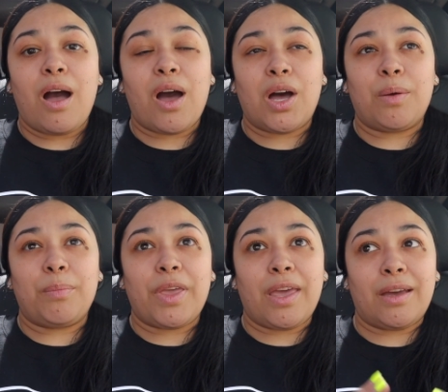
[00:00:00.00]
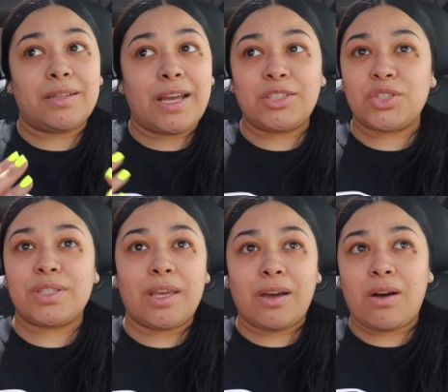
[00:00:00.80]
Um, and I
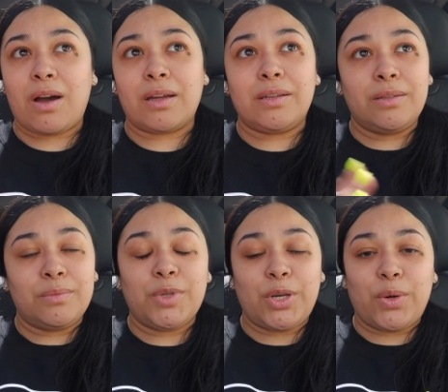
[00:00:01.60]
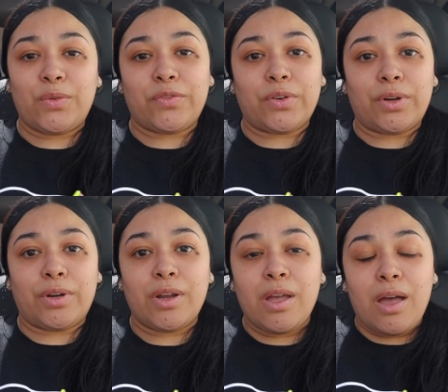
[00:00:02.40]
just thank God, you know,
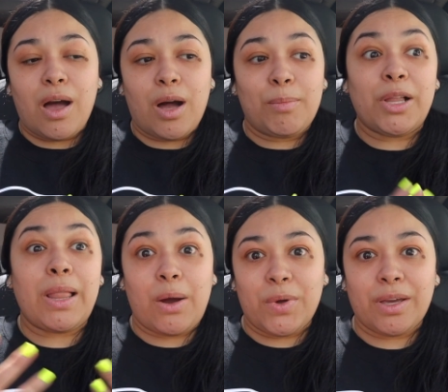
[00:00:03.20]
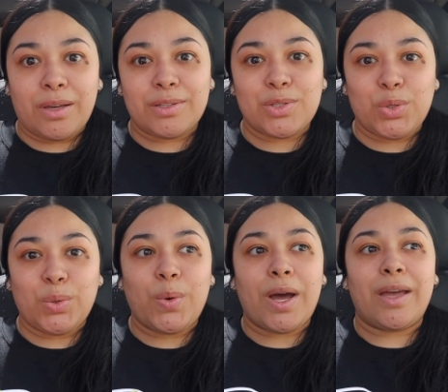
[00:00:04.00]
for um, allowing us to
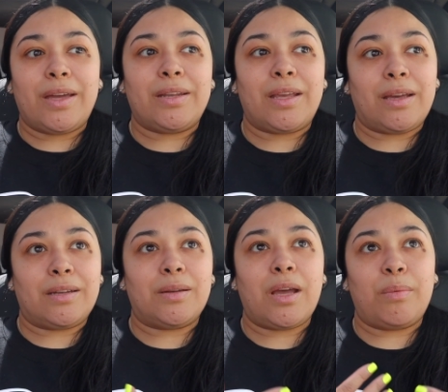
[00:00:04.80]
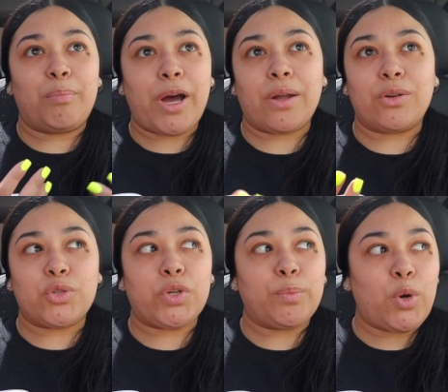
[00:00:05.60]
go ahead and buy our
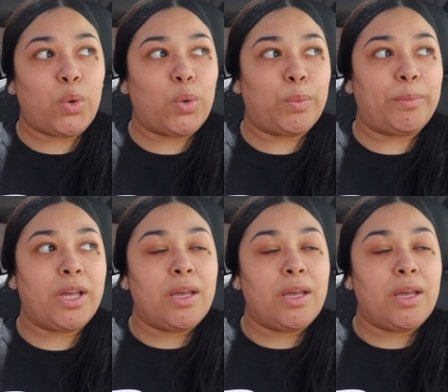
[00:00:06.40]
dream home,